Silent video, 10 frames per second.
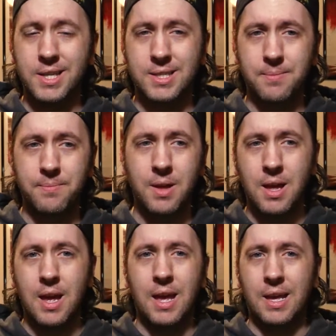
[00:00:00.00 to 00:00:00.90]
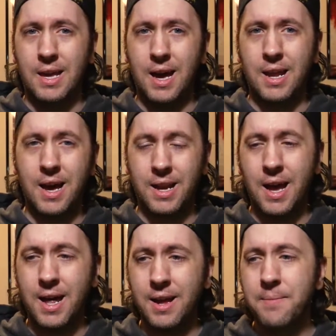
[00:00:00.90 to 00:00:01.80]
awesome. Yada, yada,
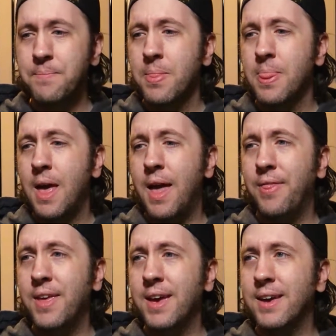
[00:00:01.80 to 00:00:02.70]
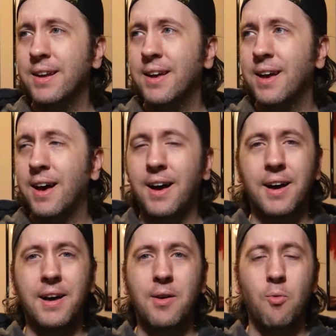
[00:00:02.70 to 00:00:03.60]
yada. And then,
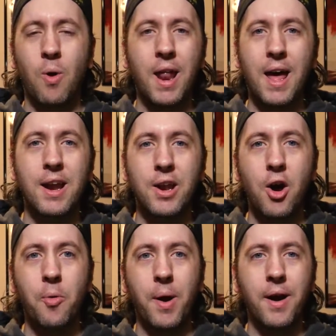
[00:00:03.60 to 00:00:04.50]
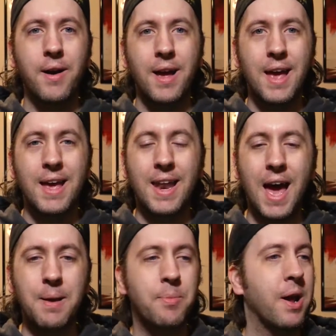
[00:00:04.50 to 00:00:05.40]
uh, right out of nowhere, an
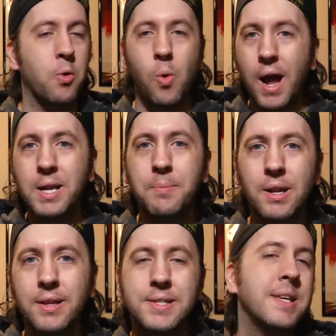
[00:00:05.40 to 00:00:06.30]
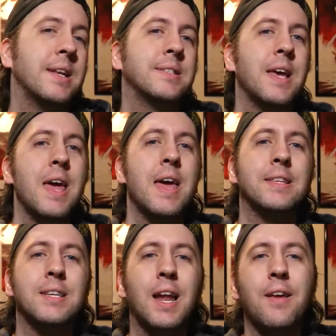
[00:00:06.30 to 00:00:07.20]
ad break right in the middle of the sentence.
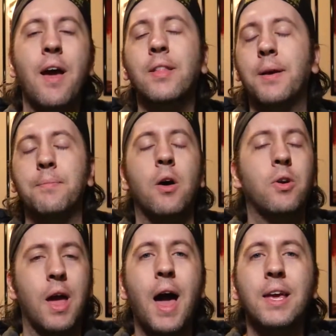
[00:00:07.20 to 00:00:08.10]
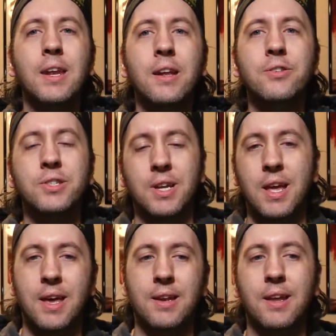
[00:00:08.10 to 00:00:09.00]
It's not like, okay, I can
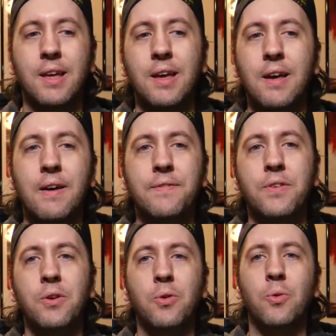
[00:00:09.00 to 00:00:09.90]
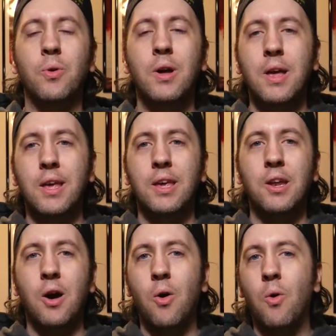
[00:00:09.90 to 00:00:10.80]
understand if you, you
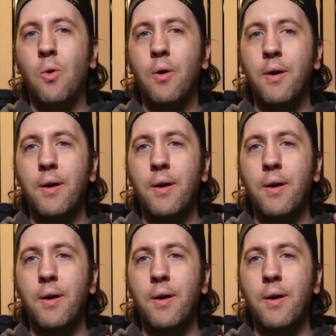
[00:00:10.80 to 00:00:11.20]
know,